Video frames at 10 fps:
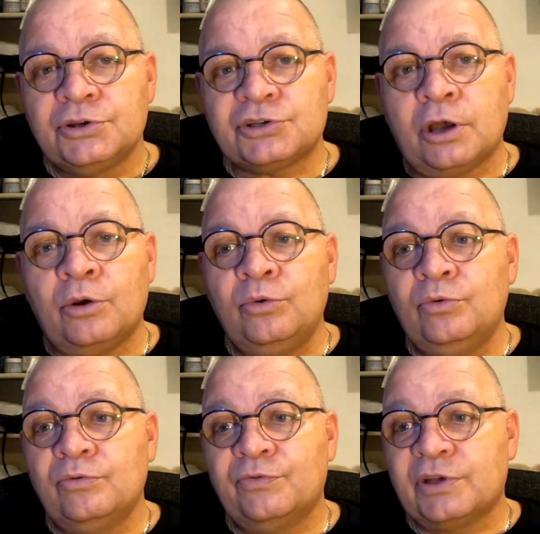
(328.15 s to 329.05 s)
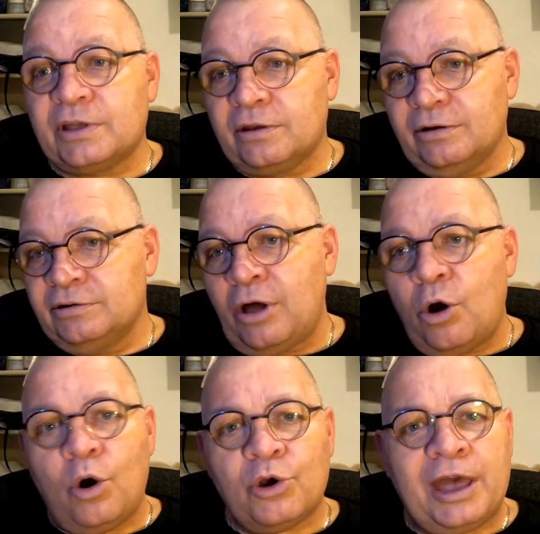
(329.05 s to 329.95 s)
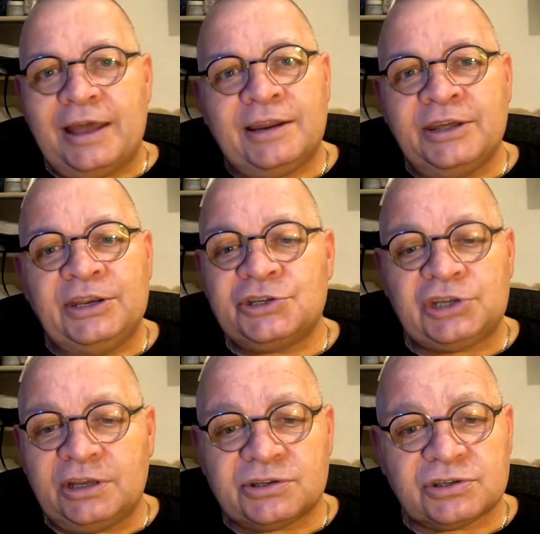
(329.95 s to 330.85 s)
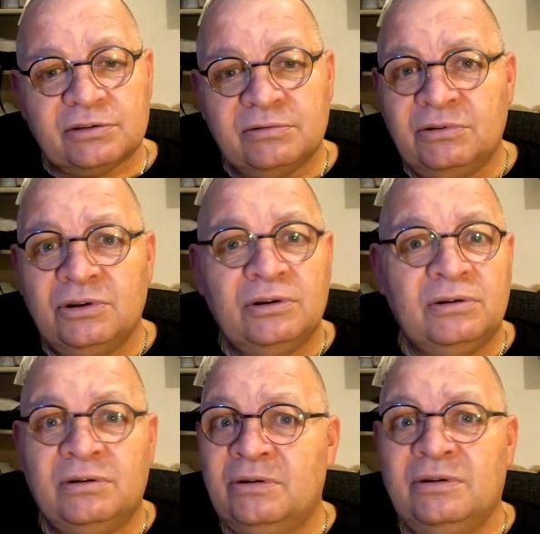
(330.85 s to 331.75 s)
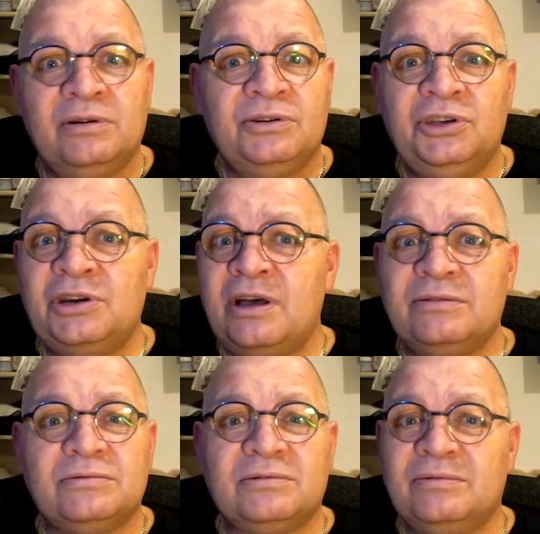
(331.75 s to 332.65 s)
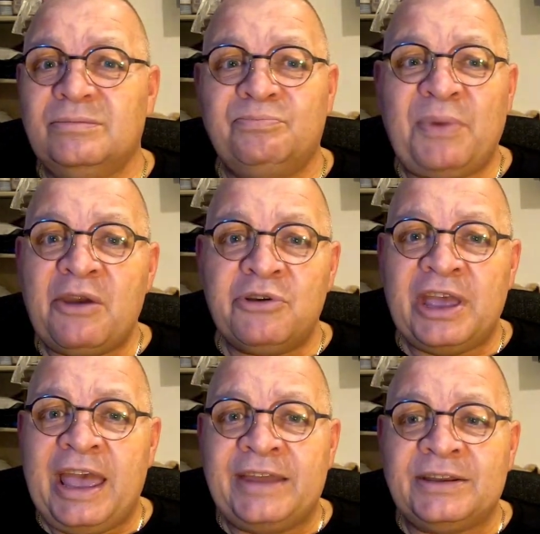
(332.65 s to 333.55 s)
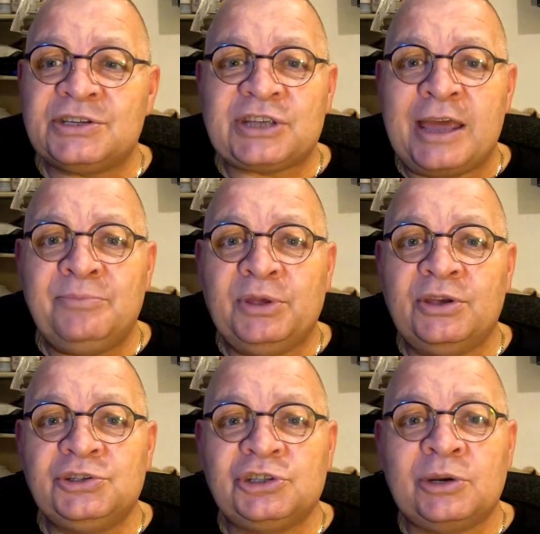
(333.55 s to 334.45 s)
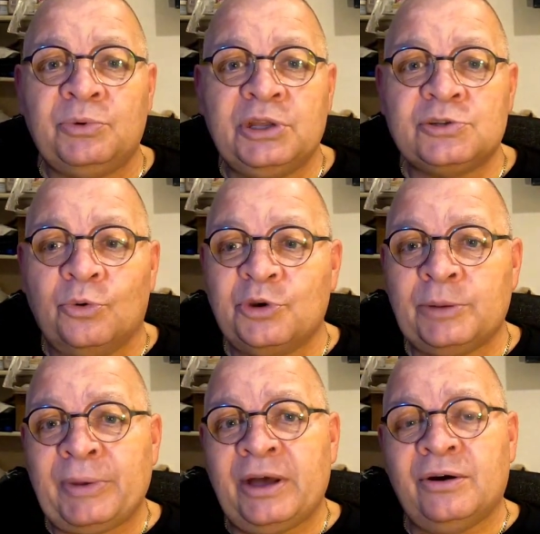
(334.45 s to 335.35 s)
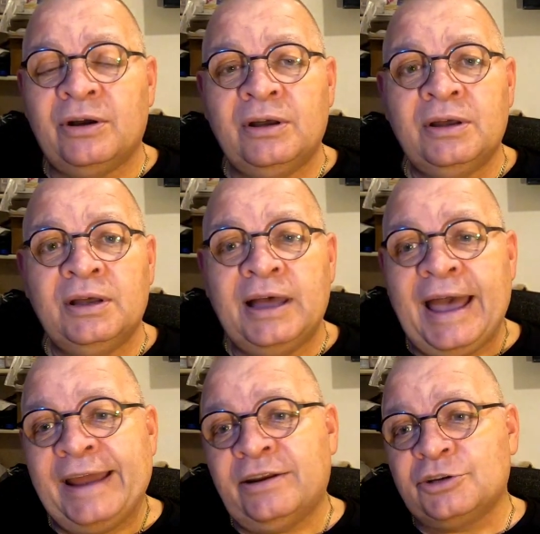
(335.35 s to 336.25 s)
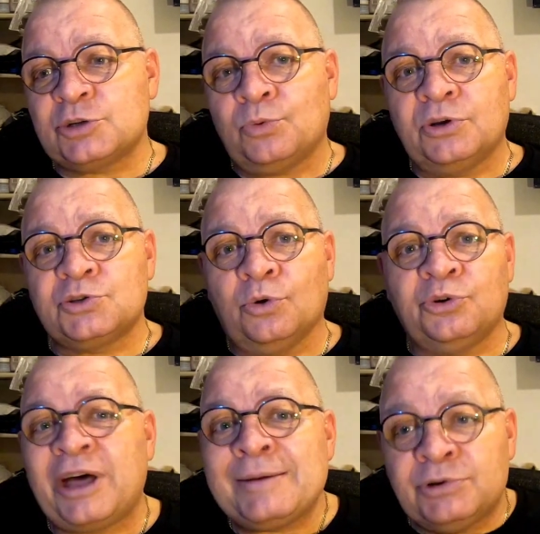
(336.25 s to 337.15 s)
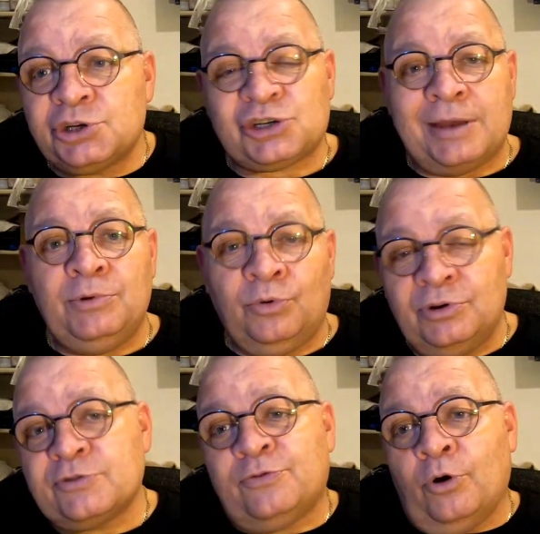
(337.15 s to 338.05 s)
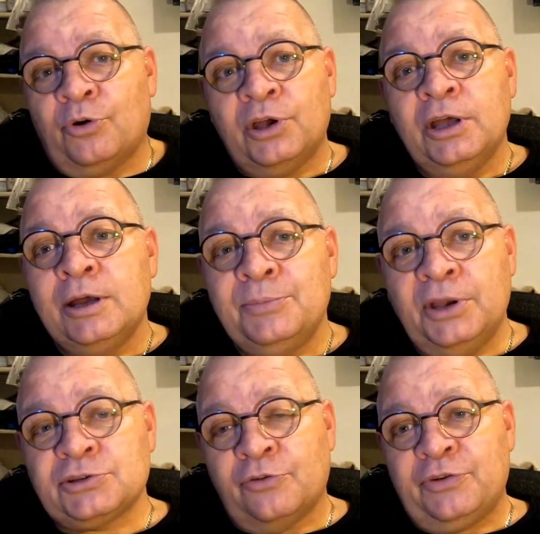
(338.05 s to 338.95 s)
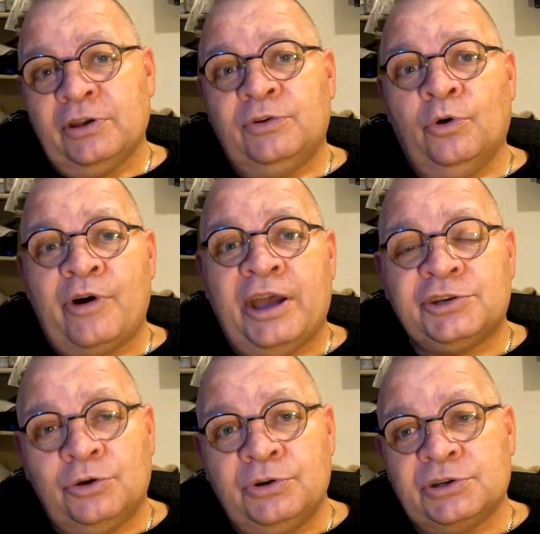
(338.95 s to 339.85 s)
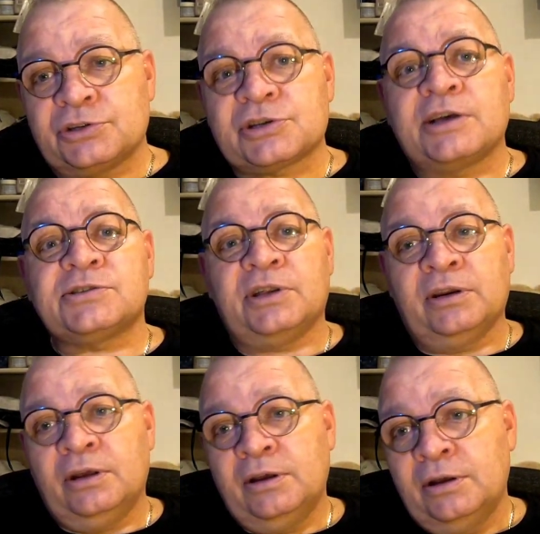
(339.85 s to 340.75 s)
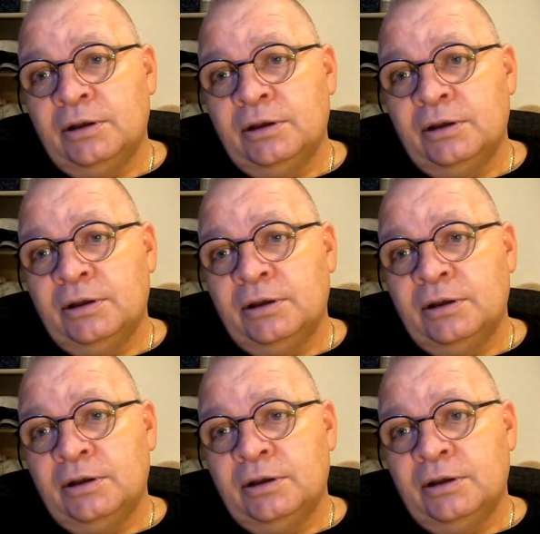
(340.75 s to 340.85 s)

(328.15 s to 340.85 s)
So, long cat lady 6, you know, bury your head in the sand because you don't know what you're talking about. And I just want to sort of name and shame you on this vlog because I think your attitude is disgusting.